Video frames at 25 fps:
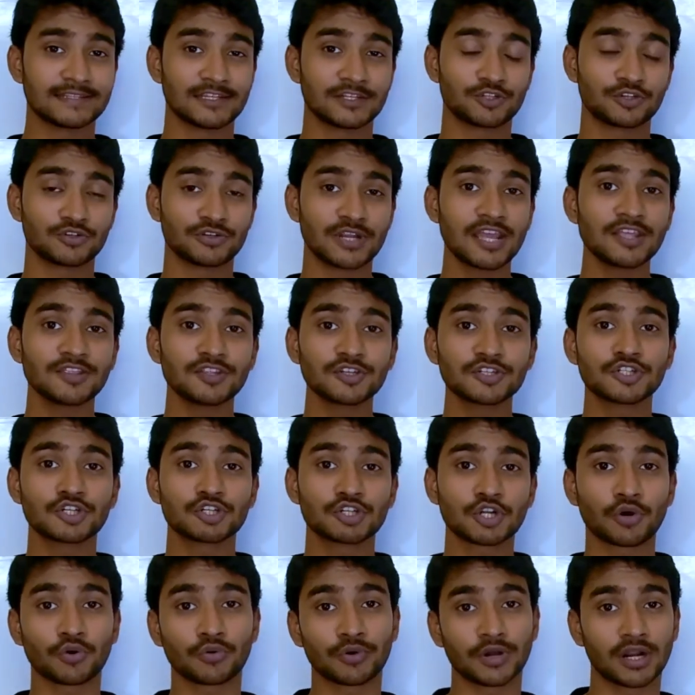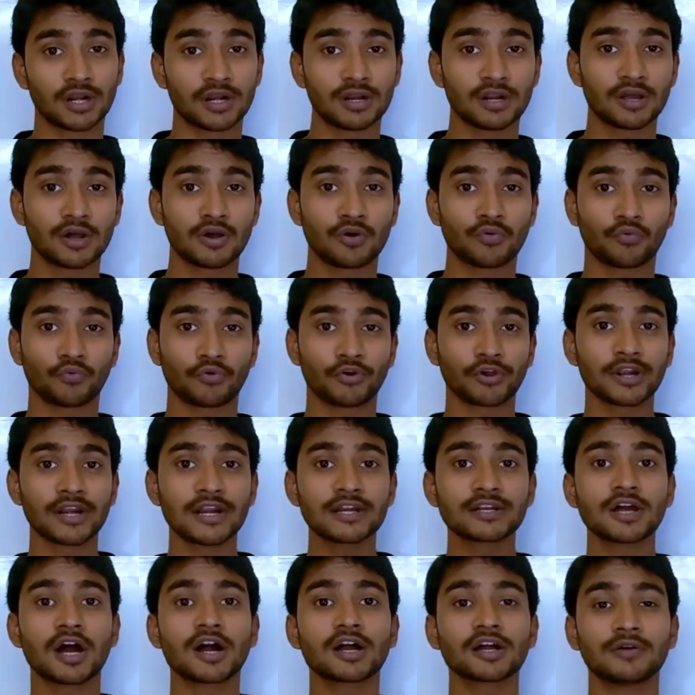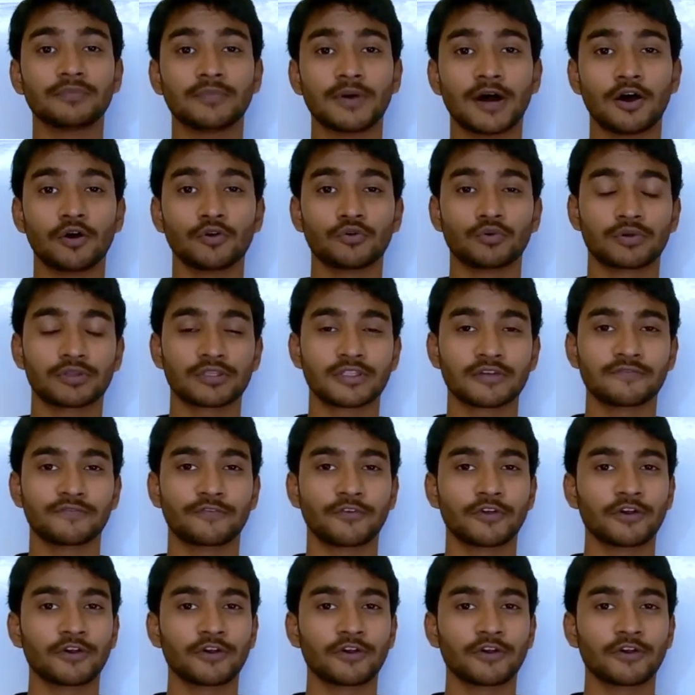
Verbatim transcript: So today in this tutorial, we're going to talk about one of the